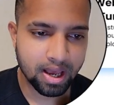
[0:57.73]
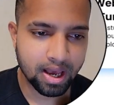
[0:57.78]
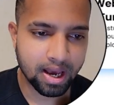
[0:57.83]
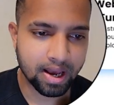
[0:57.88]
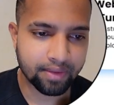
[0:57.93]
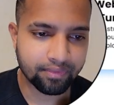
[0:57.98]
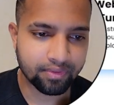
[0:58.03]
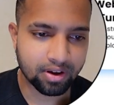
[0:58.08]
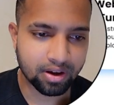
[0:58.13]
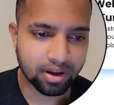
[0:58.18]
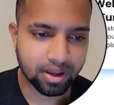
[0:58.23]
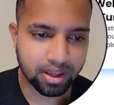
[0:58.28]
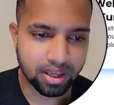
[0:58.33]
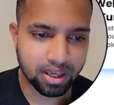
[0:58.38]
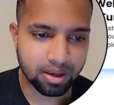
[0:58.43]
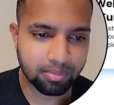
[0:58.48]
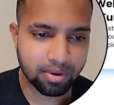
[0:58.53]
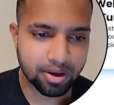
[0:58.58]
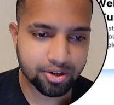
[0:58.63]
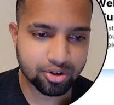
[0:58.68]
and the
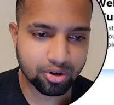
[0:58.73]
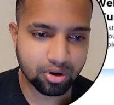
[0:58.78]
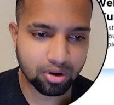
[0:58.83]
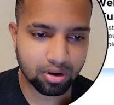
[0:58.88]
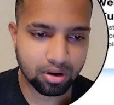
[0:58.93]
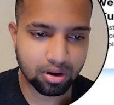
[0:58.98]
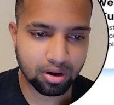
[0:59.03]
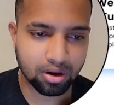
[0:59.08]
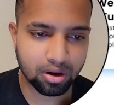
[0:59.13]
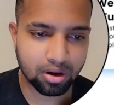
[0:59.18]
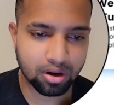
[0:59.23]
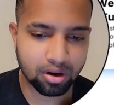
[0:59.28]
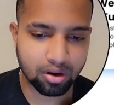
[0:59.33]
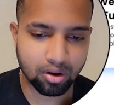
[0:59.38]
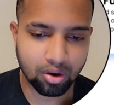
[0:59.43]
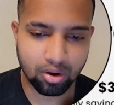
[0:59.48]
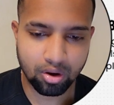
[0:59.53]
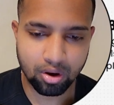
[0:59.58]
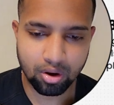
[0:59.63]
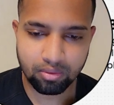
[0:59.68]
image
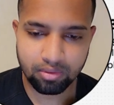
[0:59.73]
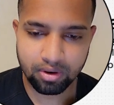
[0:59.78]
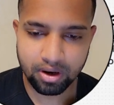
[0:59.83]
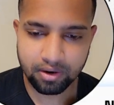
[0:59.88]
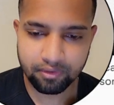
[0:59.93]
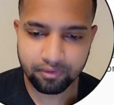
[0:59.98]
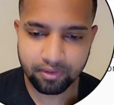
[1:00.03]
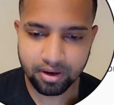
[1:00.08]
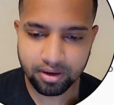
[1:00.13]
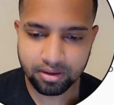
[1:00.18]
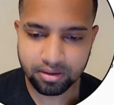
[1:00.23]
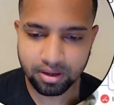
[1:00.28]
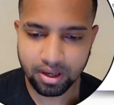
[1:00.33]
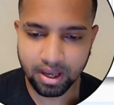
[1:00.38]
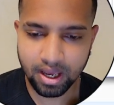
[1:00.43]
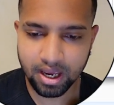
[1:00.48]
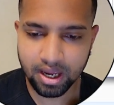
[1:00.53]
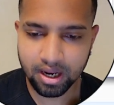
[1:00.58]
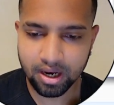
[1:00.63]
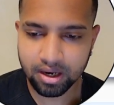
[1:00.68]
hover effect
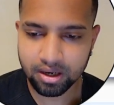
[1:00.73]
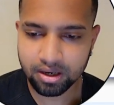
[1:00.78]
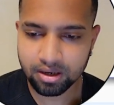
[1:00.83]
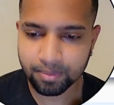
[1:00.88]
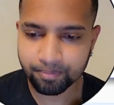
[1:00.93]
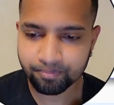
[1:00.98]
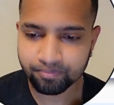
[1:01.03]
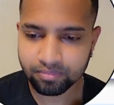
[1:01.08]
and